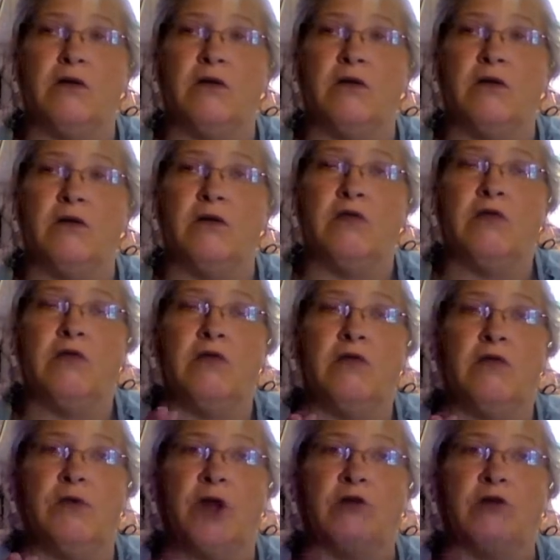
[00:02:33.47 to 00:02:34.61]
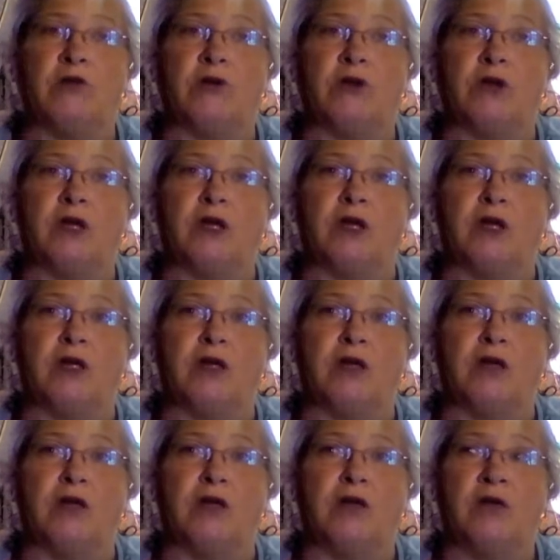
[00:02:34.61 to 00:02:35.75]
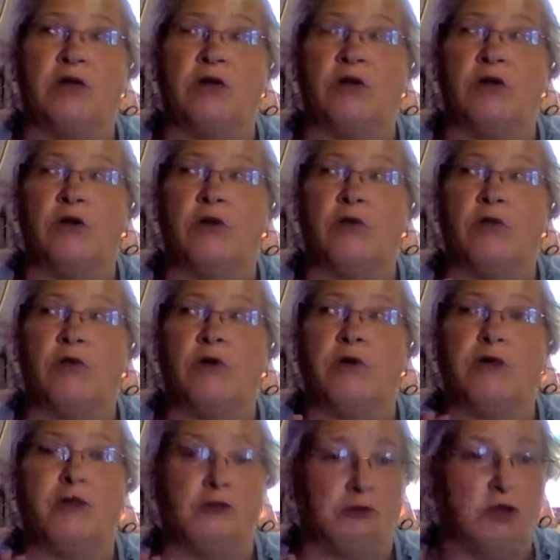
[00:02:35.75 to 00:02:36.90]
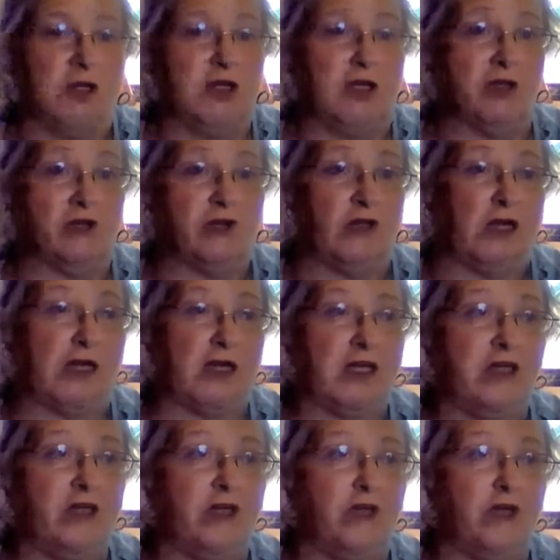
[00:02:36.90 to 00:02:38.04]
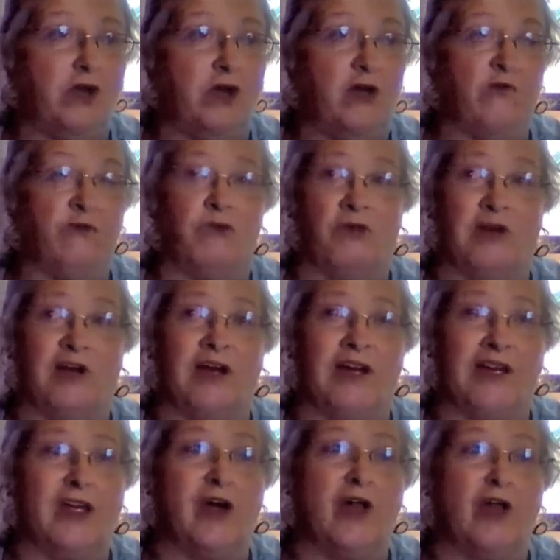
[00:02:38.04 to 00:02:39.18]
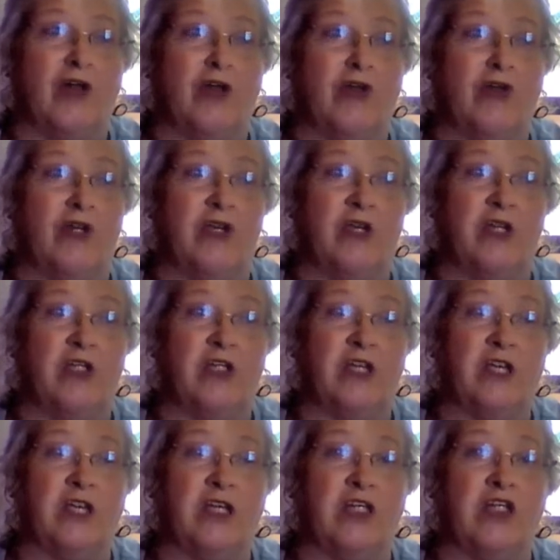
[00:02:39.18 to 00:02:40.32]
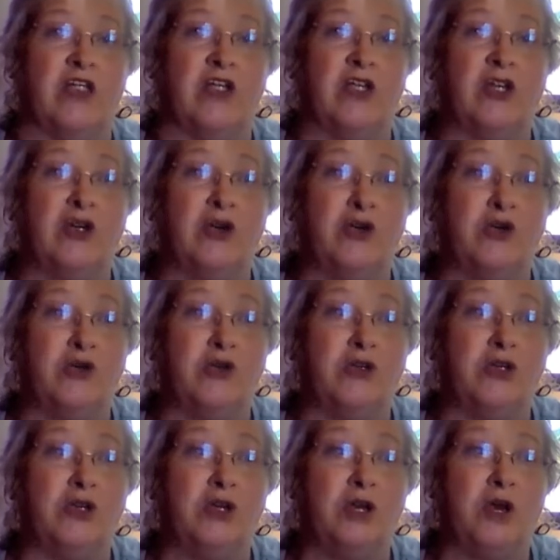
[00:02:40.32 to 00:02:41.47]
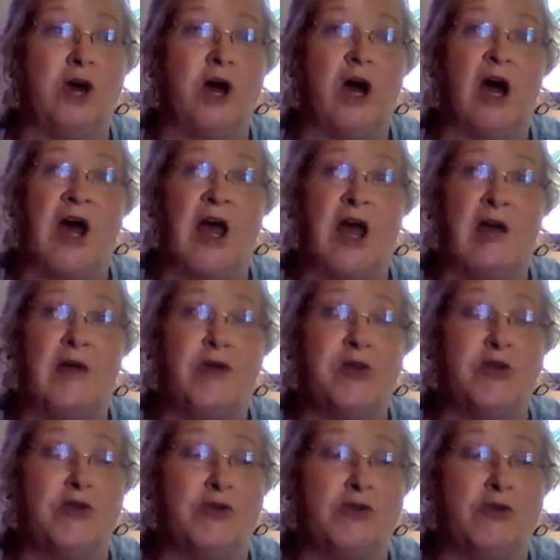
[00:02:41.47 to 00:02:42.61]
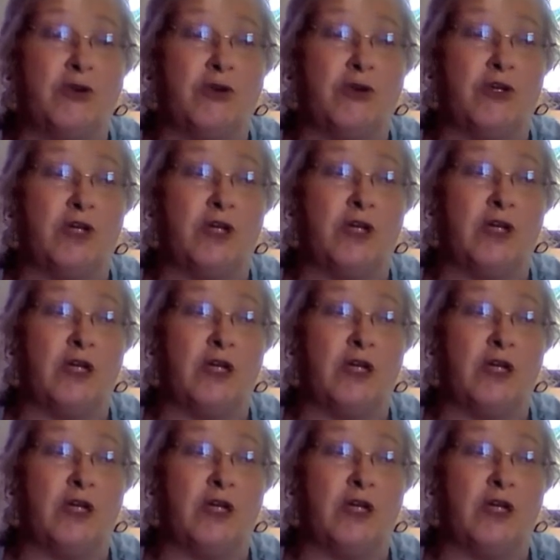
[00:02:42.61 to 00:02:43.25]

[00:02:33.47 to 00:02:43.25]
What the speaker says: from a restaurant in probably 30 years. I kid you not, for $9. And this thing is huge. I have to use a fork to eat it.